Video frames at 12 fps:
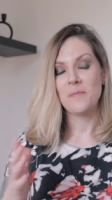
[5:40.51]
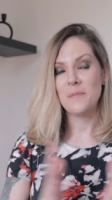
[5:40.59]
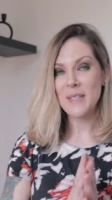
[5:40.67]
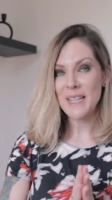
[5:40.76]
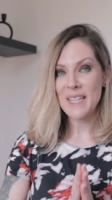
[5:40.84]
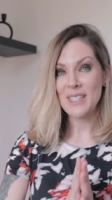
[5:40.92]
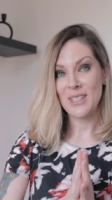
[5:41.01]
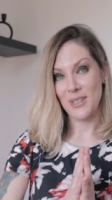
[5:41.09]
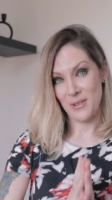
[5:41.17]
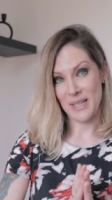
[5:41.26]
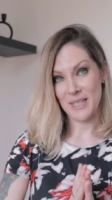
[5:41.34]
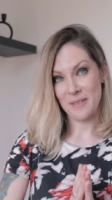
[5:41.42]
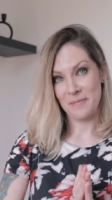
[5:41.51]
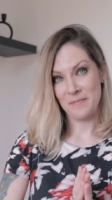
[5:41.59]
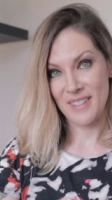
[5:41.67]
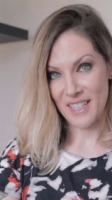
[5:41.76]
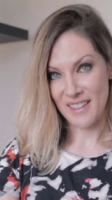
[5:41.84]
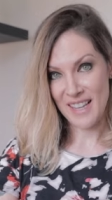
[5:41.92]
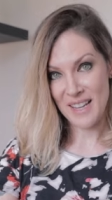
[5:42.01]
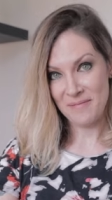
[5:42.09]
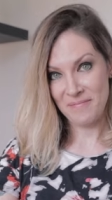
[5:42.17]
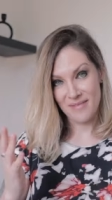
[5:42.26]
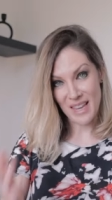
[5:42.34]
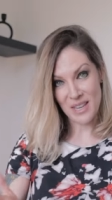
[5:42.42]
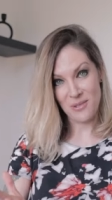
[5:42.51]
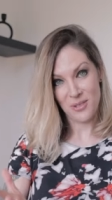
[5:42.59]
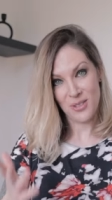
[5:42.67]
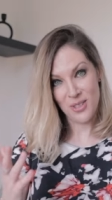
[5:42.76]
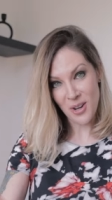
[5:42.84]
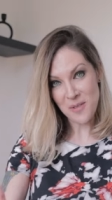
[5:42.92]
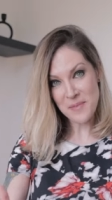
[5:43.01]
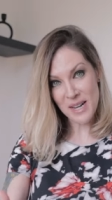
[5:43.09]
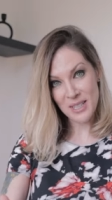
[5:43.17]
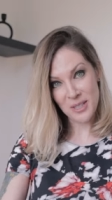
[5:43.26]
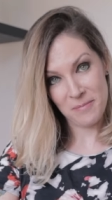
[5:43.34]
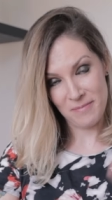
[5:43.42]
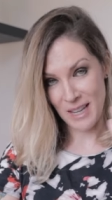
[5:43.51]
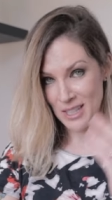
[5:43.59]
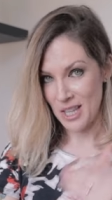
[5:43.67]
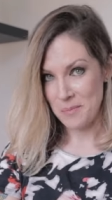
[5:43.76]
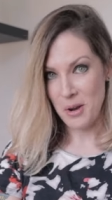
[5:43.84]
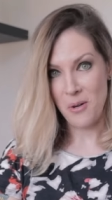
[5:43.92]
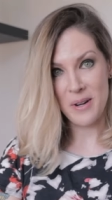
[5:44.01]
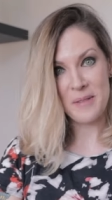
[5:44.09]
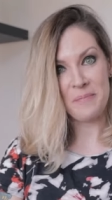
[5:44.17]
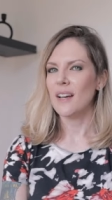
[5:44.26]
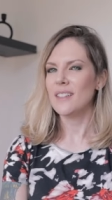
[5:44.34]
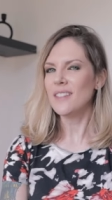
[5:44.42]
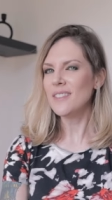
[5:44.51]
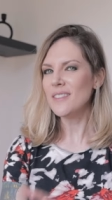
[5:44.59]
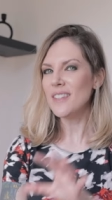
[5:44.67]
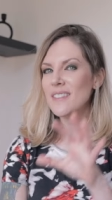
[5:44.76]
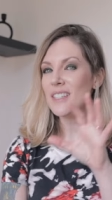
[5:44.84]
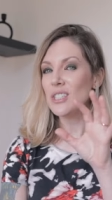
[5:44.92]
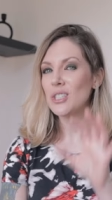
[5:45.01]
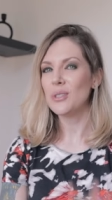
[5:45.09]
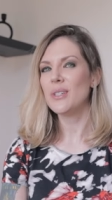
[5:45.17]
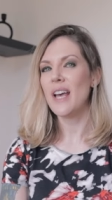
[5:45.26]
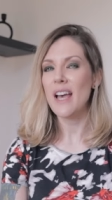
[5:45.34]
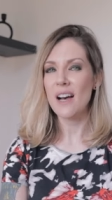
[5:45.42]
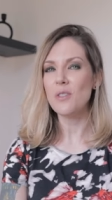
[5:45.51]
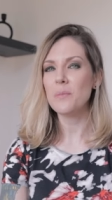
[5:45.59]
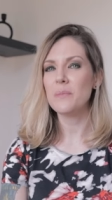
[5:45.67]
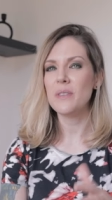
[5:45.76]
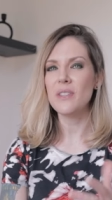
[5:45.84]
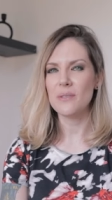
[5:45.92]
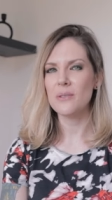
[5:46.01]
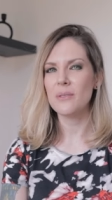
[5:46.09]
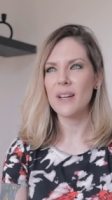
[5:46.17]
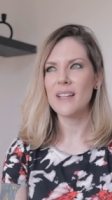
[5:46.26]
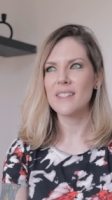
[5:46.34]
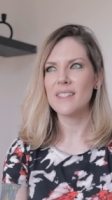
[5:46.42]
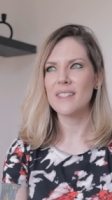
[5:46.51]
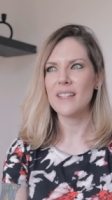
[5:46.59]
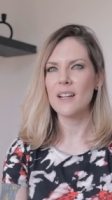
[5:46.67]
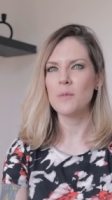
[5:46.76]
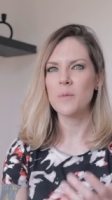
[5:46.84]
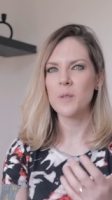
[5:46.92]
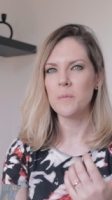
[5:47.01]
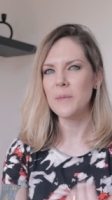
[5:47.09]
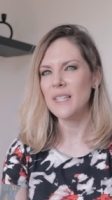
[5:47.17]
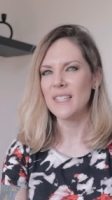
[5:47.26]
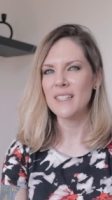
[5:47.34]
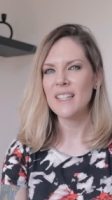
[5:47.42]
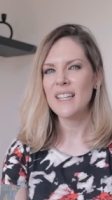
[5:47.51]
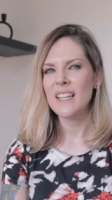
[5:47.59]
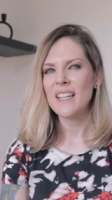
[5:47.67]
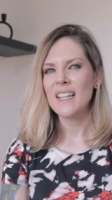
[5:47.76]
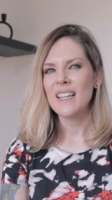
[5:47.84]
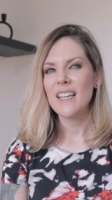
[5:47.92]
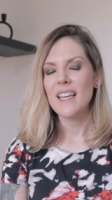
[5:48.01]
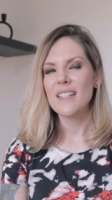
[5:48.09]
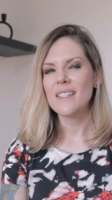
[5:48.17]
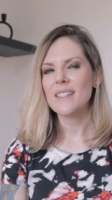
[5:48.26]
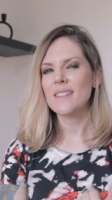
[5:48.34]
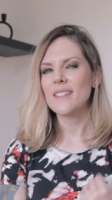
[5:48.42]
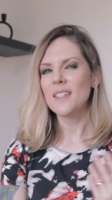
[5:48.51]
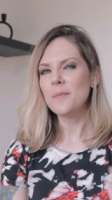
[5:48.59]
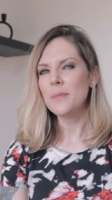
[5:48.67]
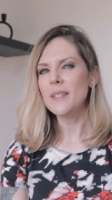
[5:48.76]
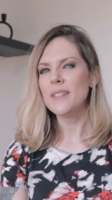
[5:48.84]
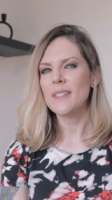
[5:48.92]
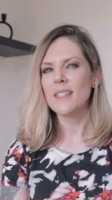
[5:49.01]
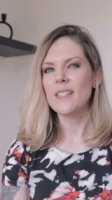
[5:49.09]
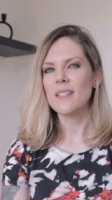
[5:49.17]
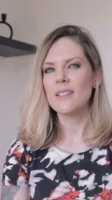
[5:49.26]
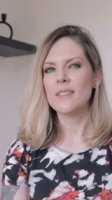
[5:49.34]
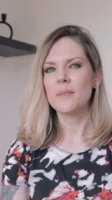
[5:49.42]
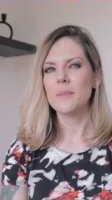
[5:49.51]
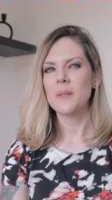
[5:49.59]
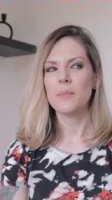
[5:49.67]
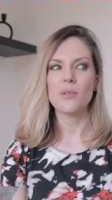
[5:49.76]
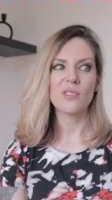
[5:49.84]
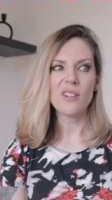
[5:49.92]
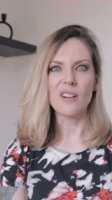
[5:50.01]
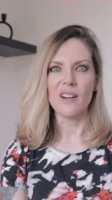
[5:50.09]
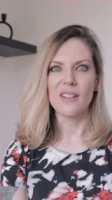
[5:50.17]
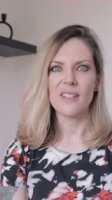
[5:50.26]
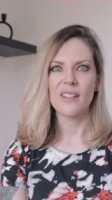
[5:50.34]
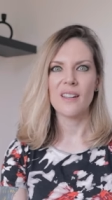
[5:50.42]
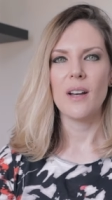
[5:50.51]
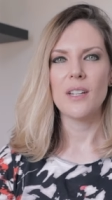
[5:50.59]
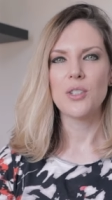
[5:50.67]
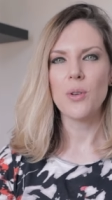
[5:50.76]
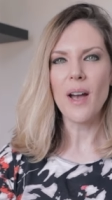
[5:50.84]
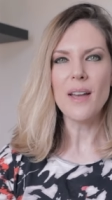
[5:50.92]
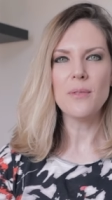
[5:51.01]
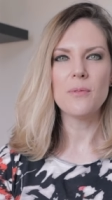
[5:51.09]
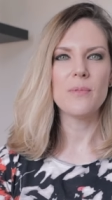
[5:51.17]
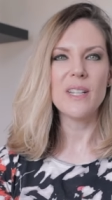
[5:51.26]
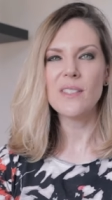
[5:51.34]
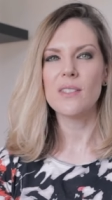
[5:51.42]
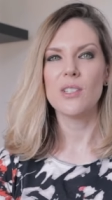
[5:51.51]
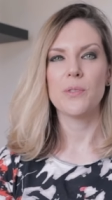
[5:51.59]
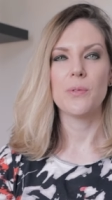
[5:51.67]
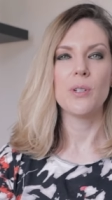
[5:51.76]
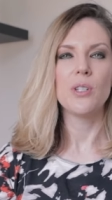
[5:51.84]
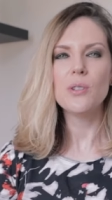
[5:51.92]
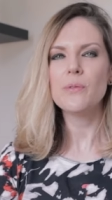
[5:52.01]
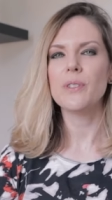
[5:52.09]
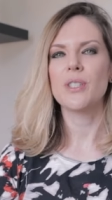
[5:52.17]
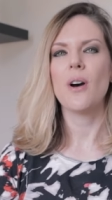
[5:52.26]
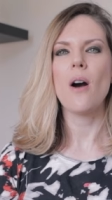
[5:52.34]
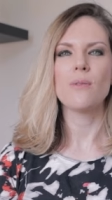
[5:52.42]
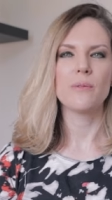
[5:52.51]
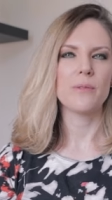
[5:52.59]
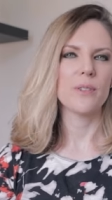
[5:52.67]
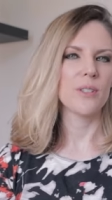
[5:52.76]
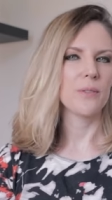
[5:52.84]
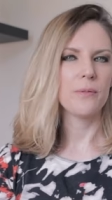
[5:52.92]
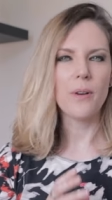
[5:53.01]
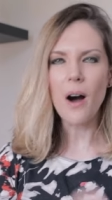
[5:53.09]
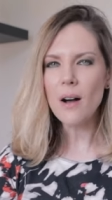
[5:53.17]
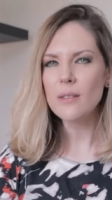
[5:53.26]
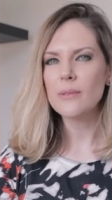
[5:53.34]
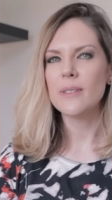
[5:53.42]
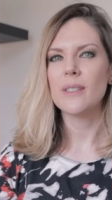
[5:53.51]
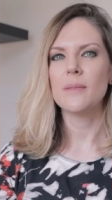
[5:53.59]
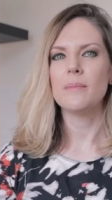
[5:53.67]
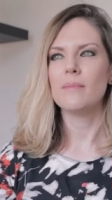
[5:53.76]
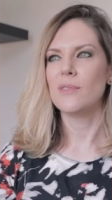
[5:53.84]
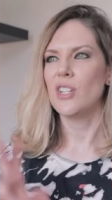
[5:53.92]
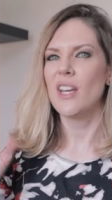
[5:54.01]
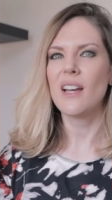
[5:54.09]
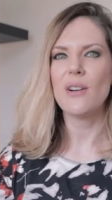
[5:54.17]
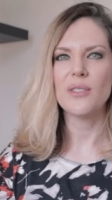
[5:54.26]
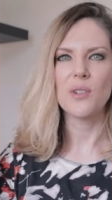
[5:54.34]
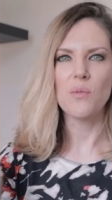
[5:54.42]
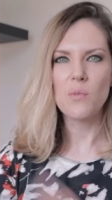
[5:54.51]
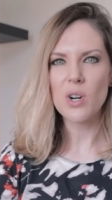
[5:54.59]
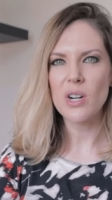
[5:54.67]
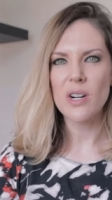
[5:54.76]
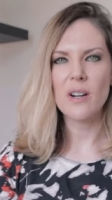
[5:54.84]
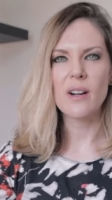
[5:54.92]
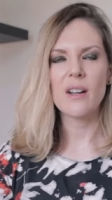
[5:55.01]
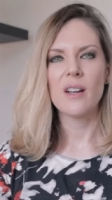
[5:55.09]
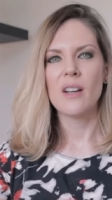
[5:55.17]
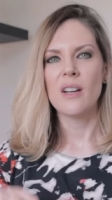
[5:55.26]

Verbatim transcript: please do it. Done that, thank you so much, let's keep going. Another thing that should help you, as it helps me, is simply seeing other people's art. I try to research for new photographers, follow them, check out their work,